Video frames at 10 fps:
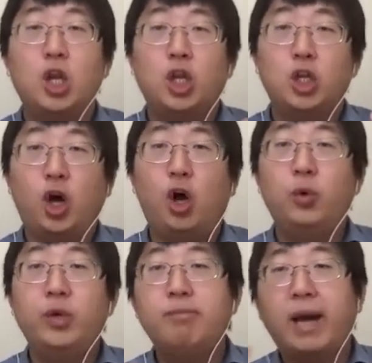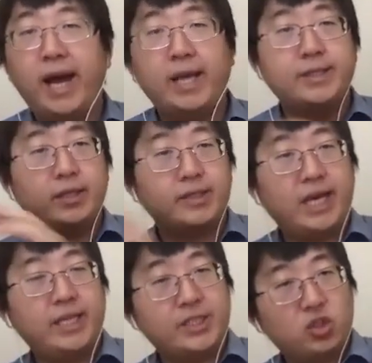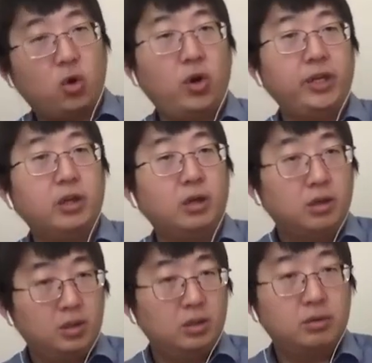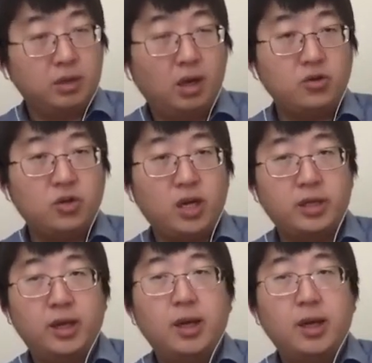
not only my assets that is stored in the contract,